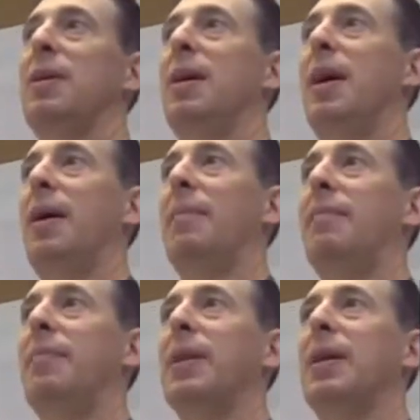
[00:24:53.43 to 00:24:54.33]

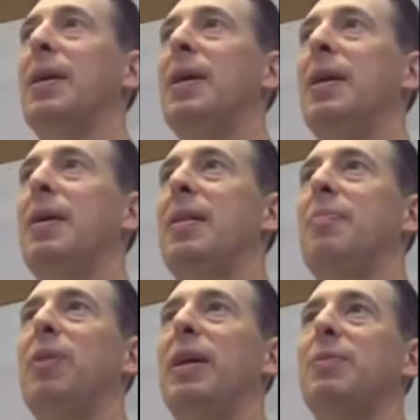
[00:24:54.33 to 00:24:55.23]

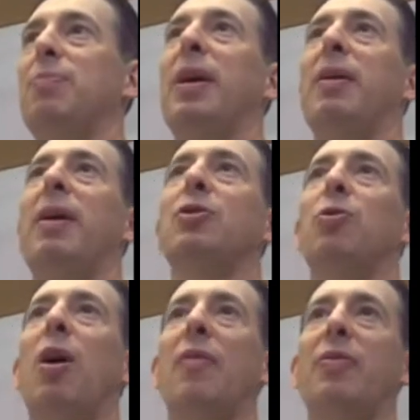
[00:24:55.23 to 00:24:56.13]
Playgrounds
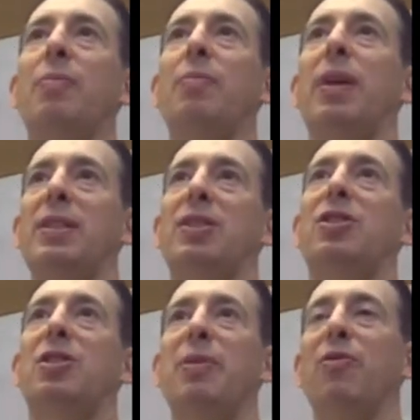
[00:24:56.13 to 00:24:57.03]
were often
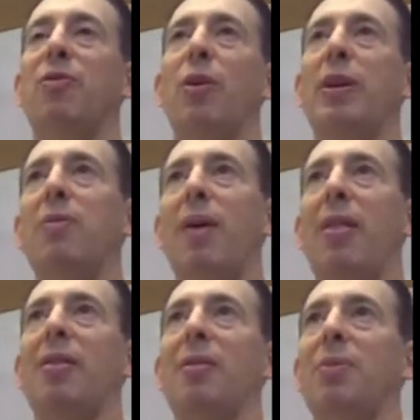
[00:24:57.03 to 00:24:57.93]
places to be avoided
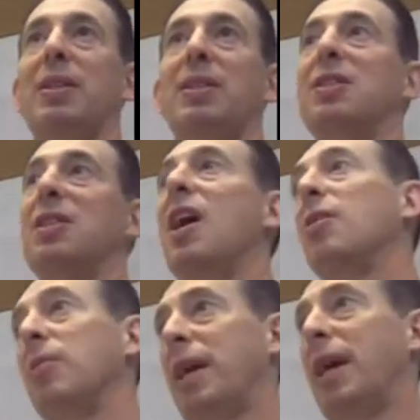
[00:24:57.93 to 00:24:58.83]
rather than places to
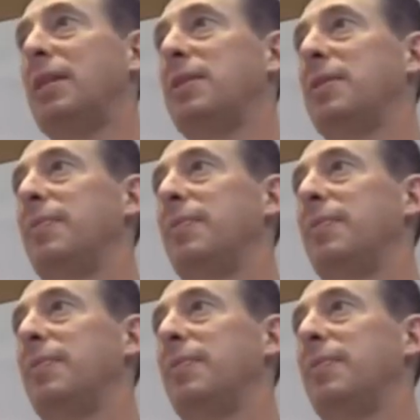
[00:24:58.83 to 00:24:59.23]
congregate.